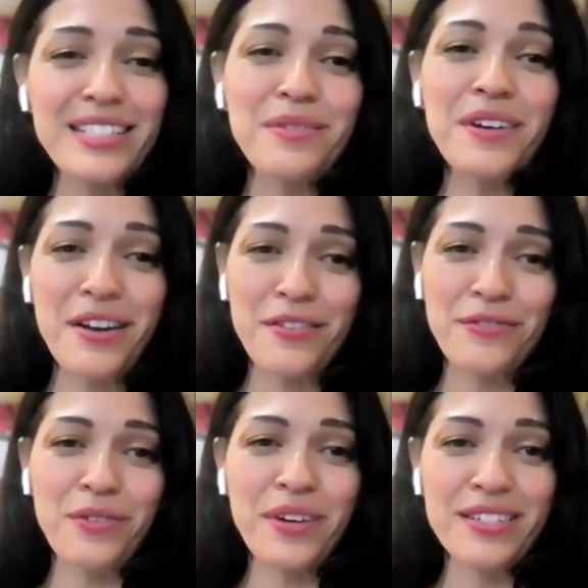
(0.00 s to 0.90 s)
That's what we're
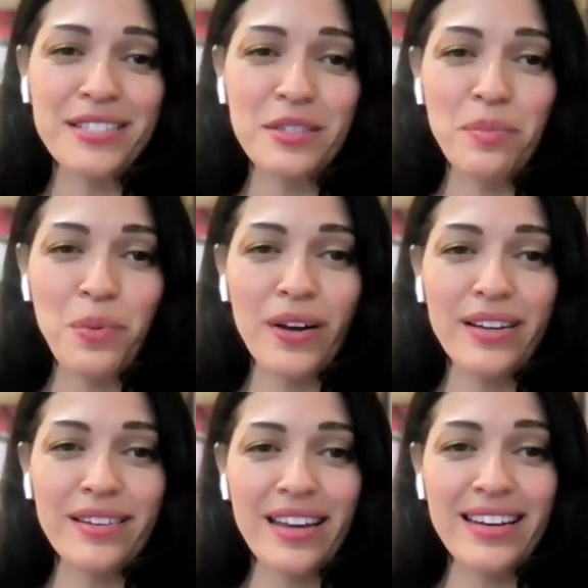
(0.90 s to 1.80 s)
here for. We're here to
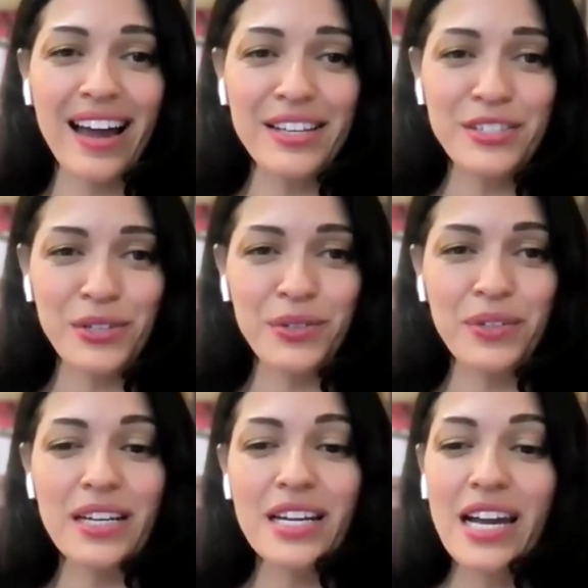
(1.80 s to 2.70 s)
support and guide you.